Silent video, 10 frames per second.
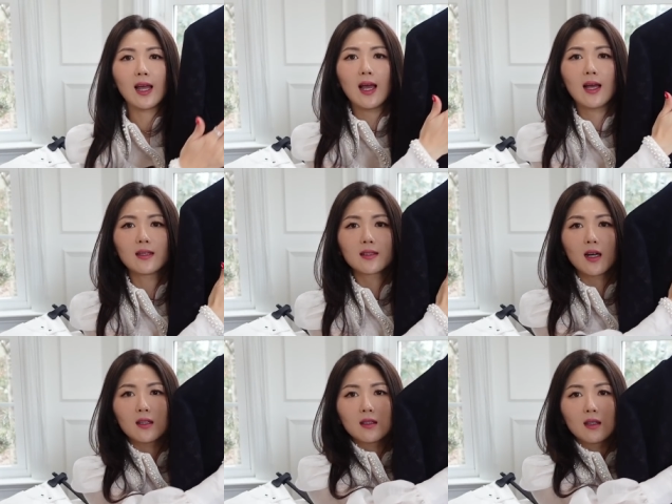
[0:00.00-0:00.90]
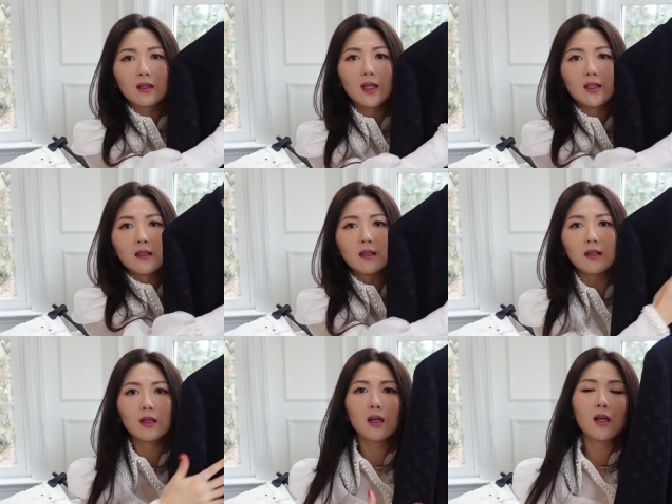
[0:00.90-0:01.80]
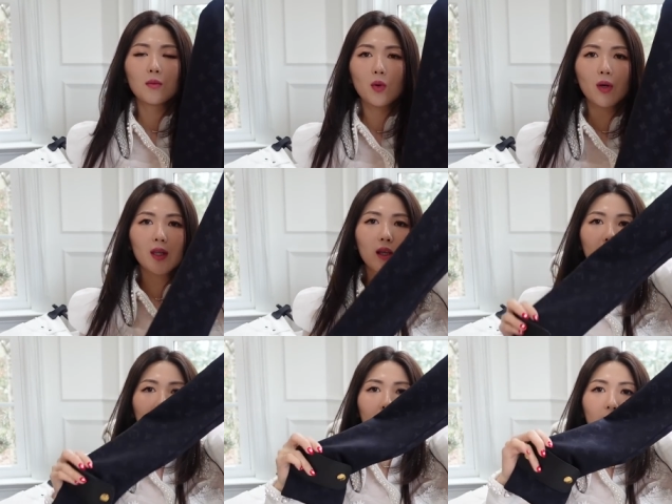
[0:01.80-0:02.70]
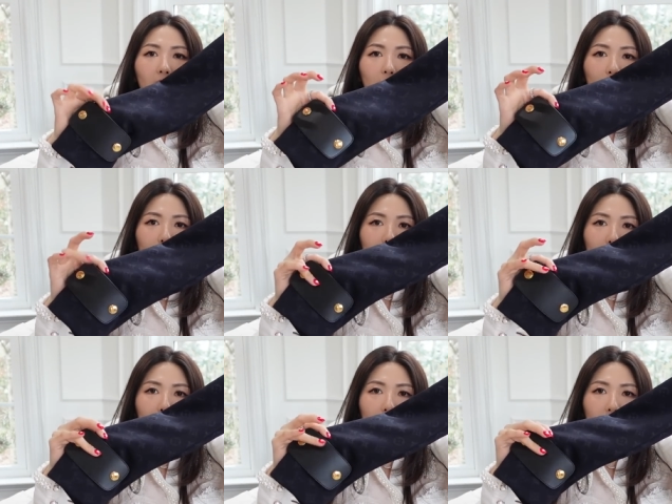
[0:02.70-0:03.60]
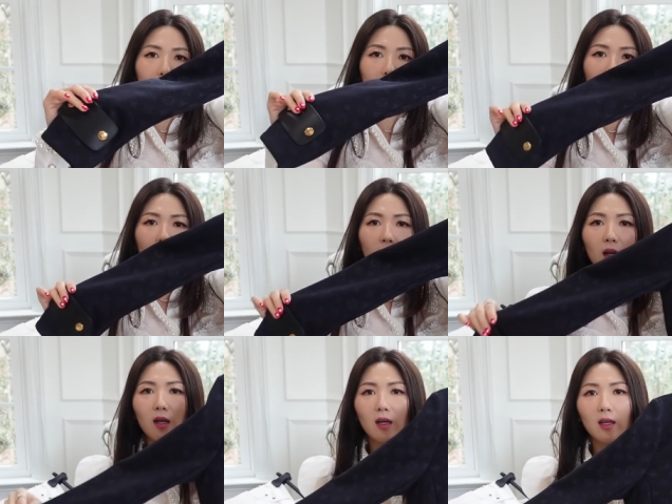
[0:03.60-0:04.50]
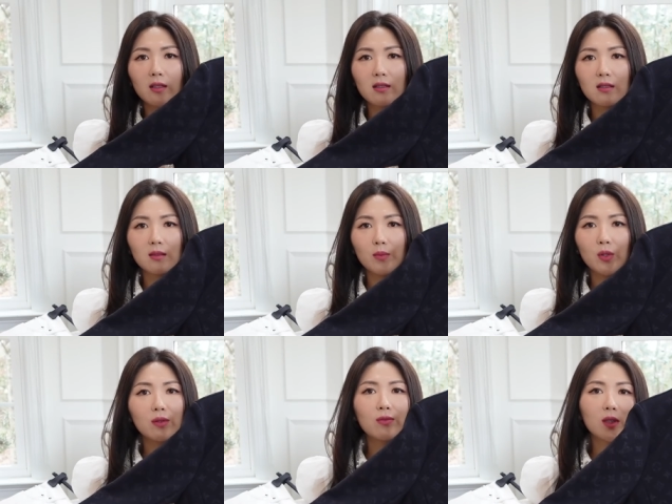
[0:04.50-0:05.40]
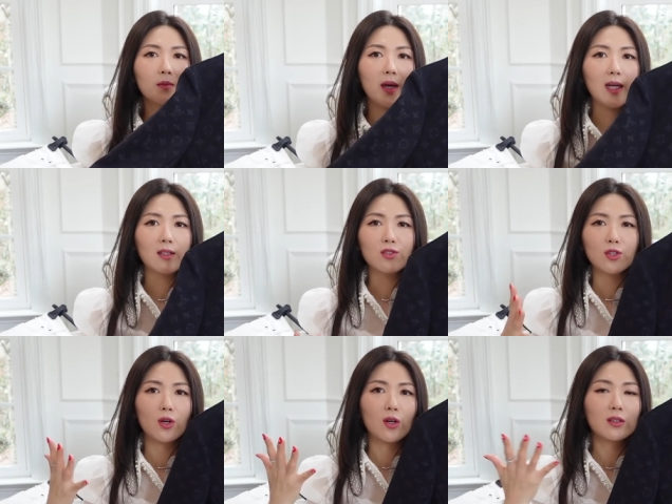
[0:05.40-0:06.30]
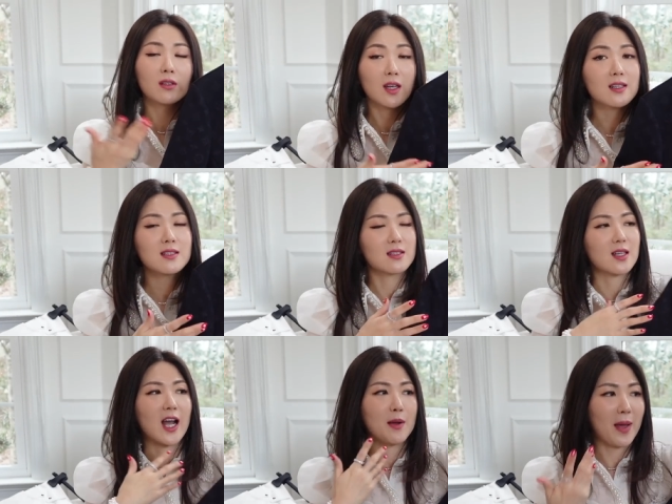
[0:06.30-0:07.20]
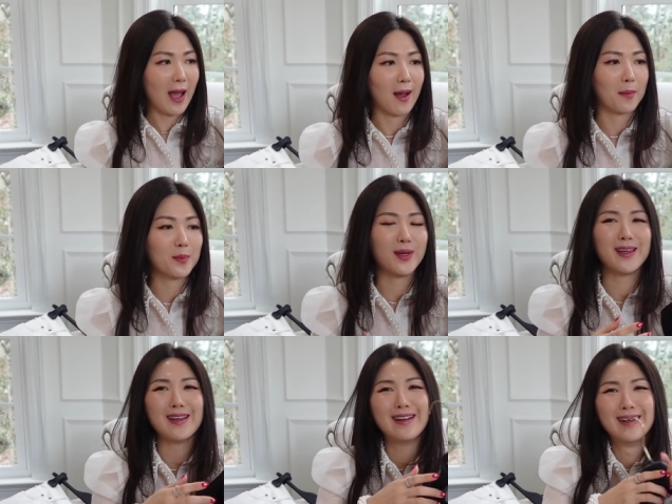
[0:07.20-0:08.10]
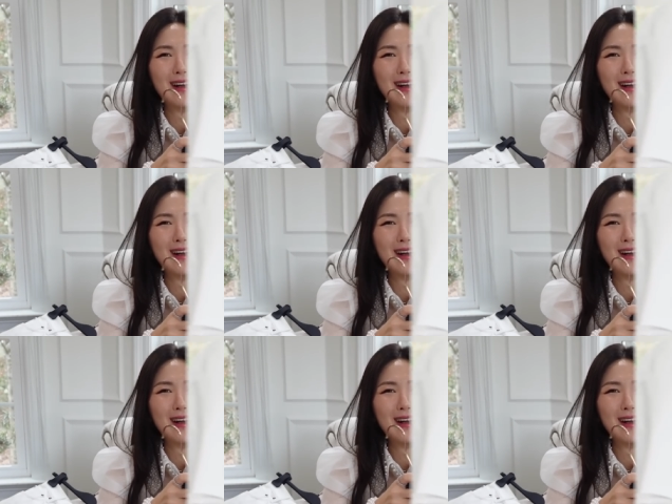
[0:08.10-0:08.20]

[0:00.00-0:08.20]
And it's got the leather point here and also here. It's beautifully made. So this, I'm happy.